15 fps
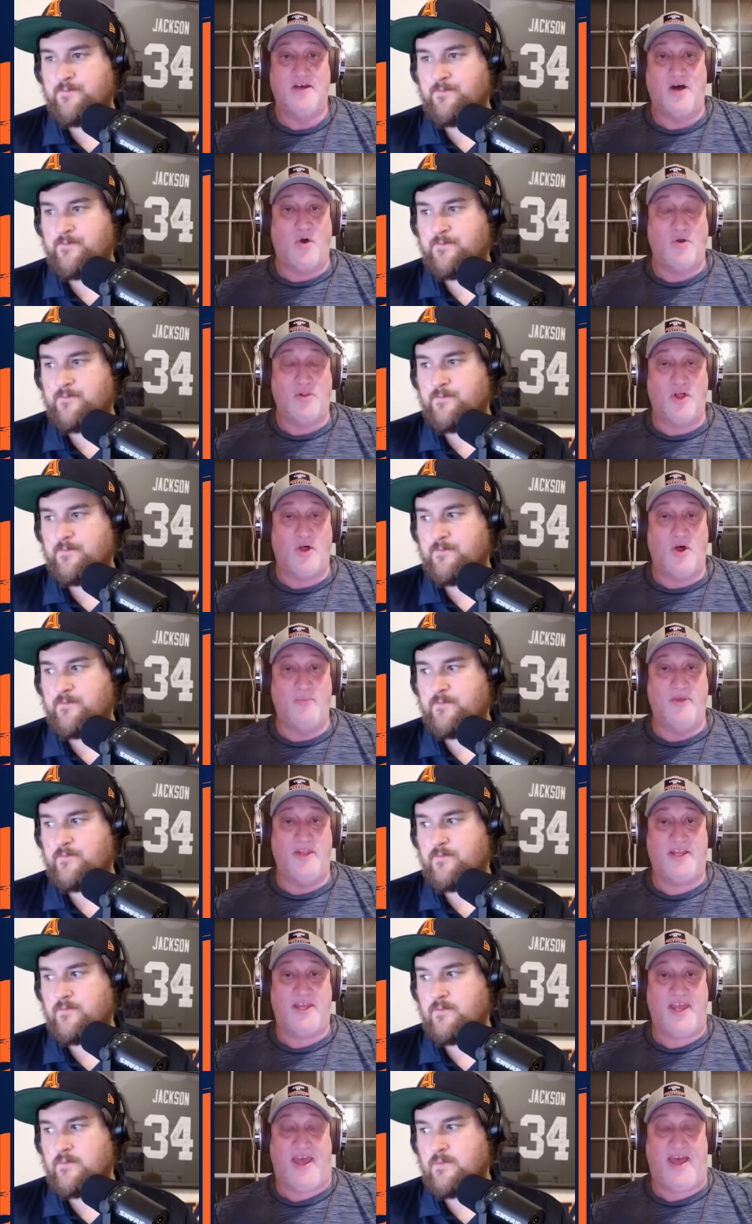Speaker 1: Oklahoma
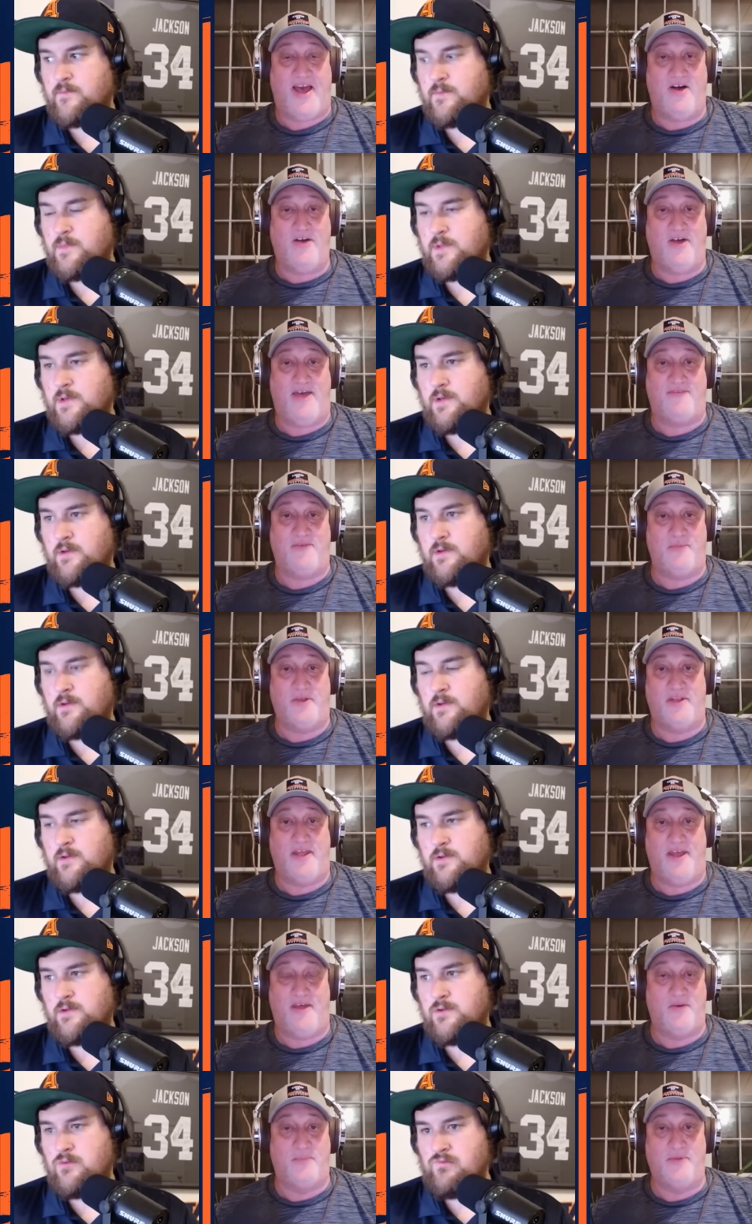and Cal haven't been
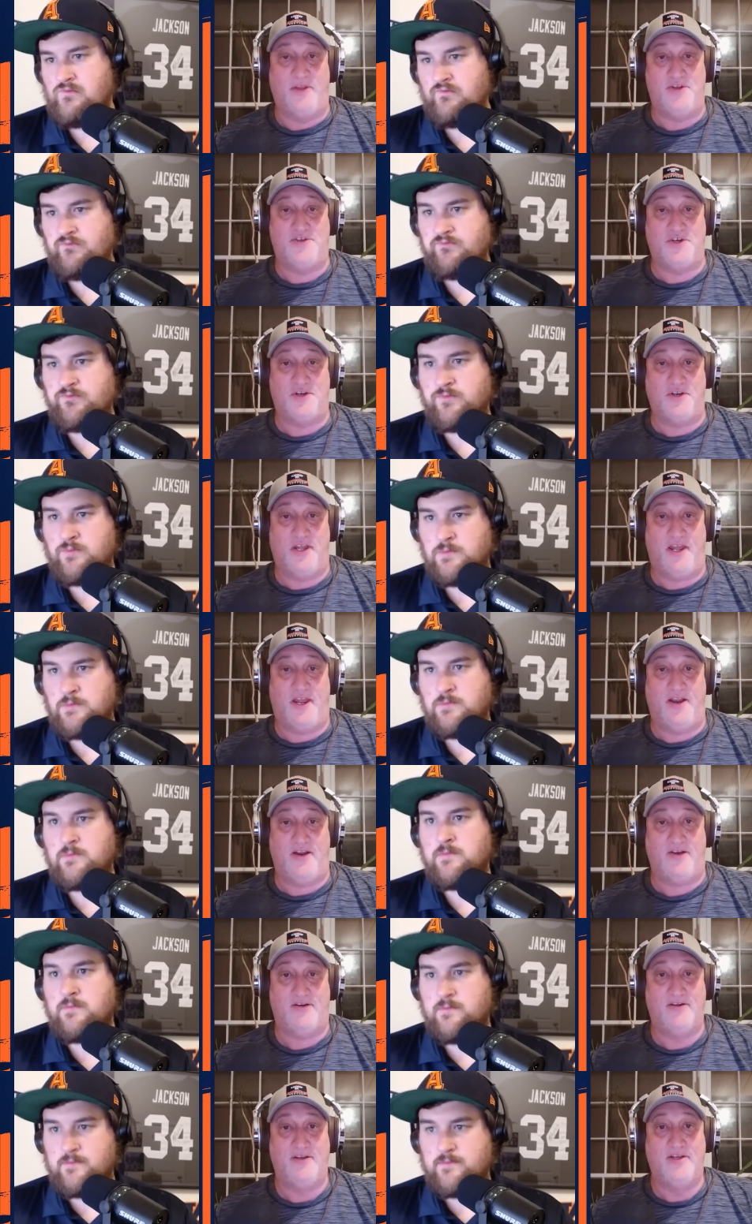ever been to Jordan Hare.
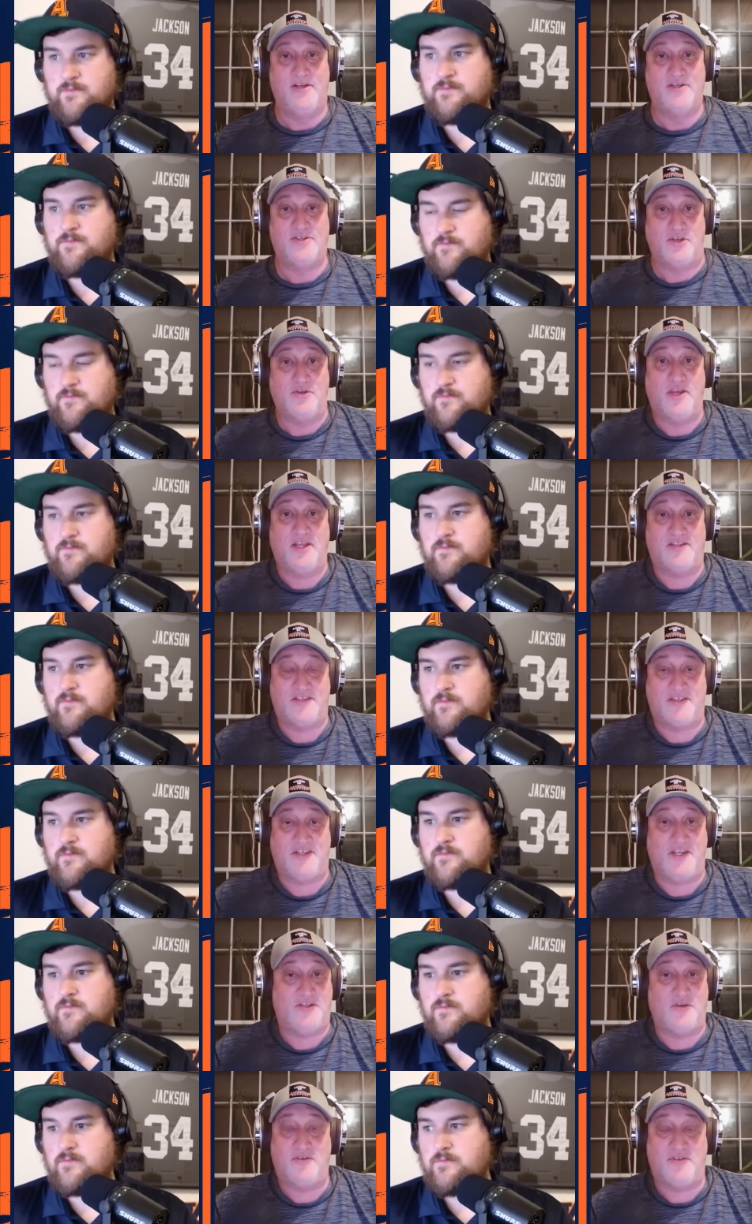So you get to
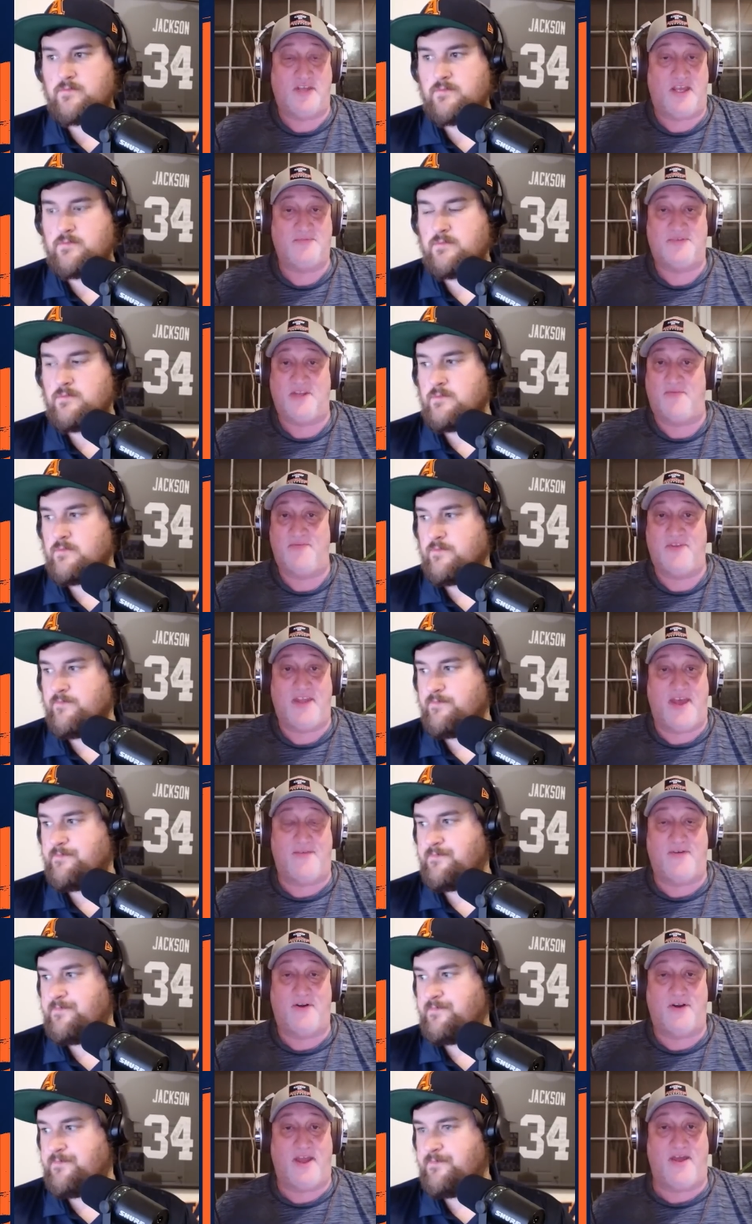see two teams that have
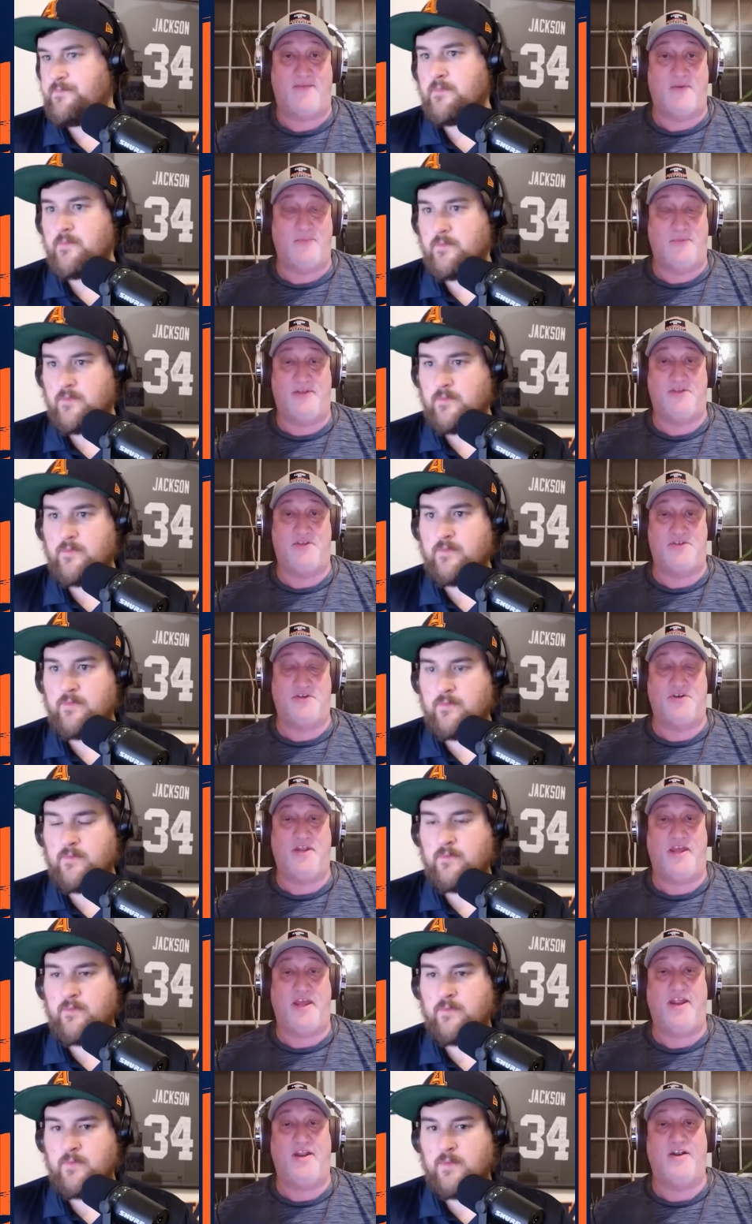never ever been to Jordan
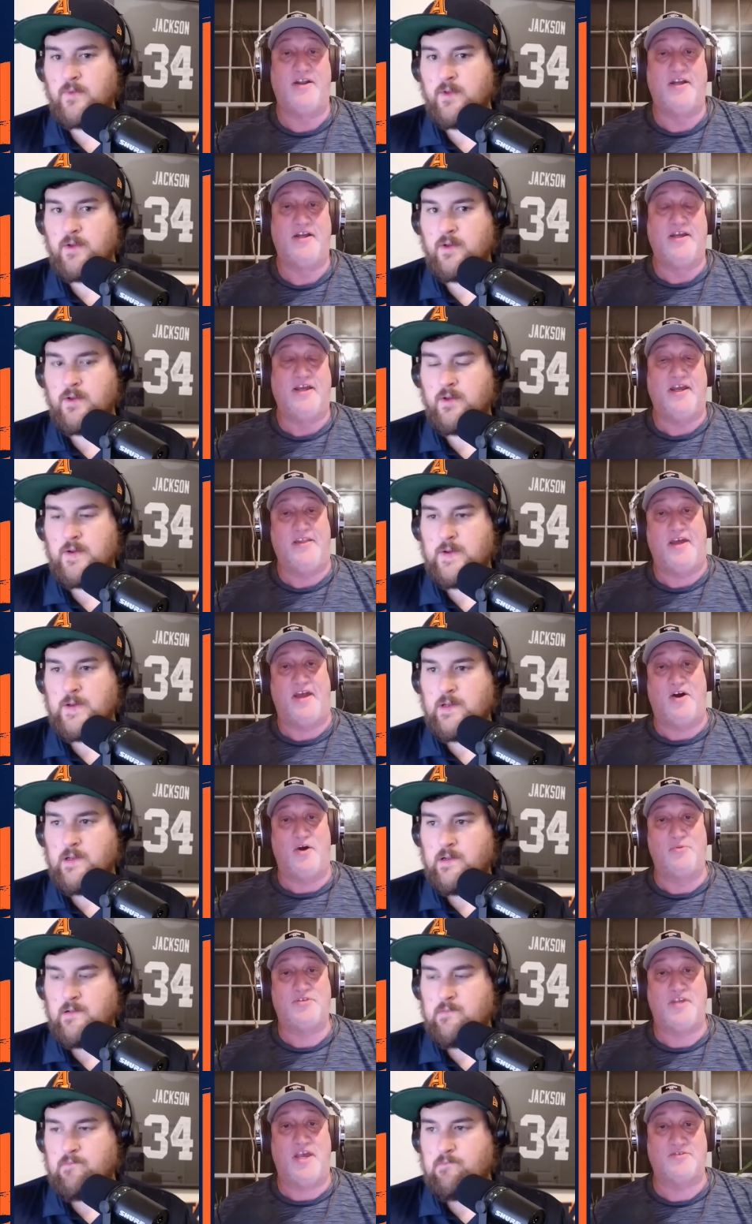Hare in that
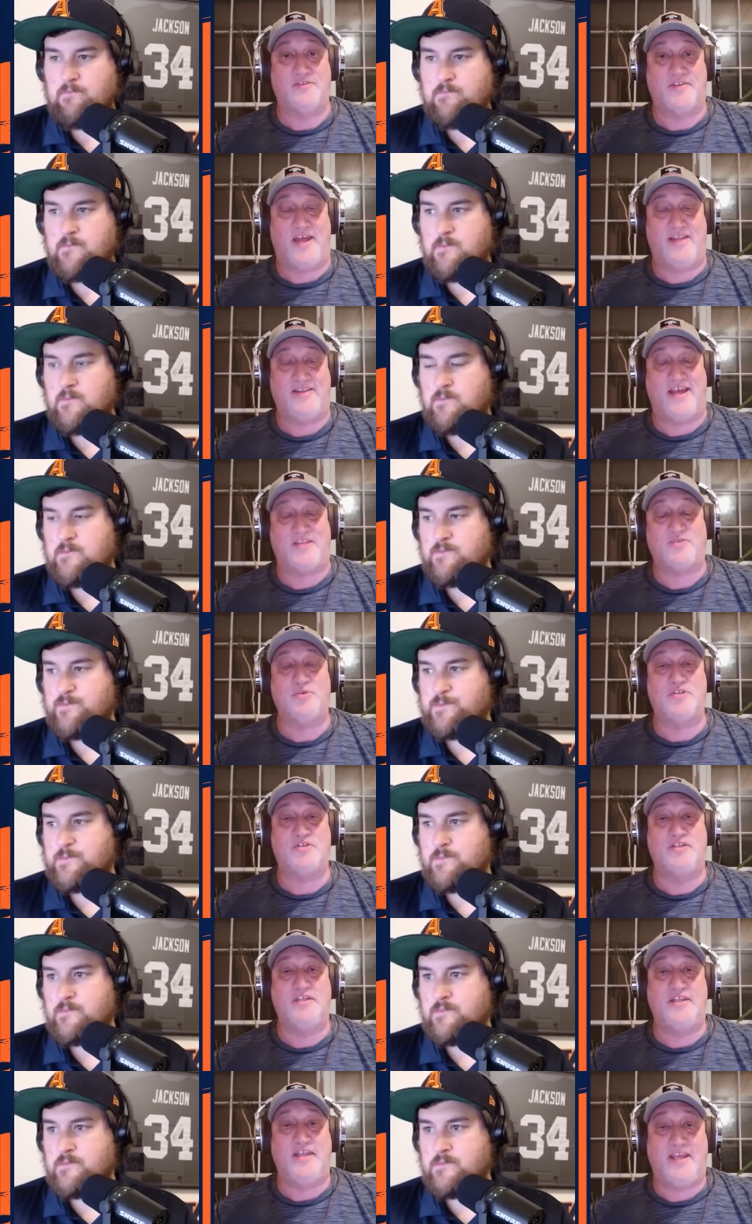home schedule. That that's
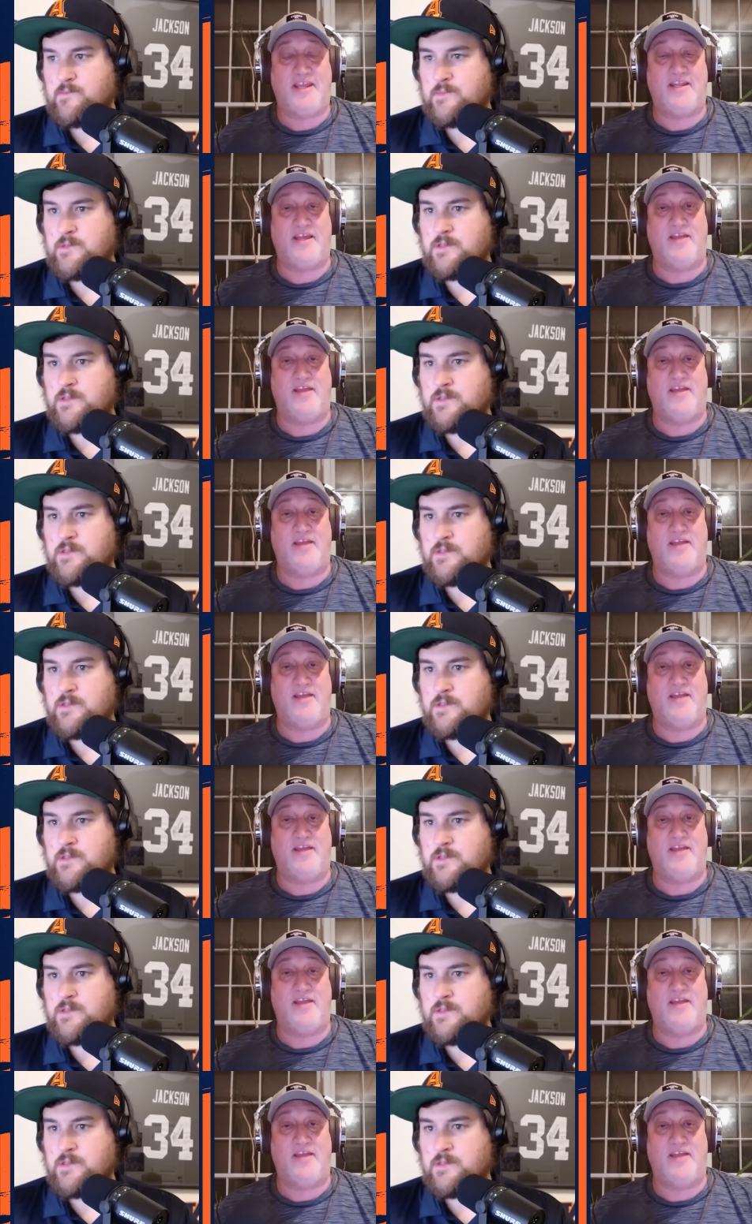what's neat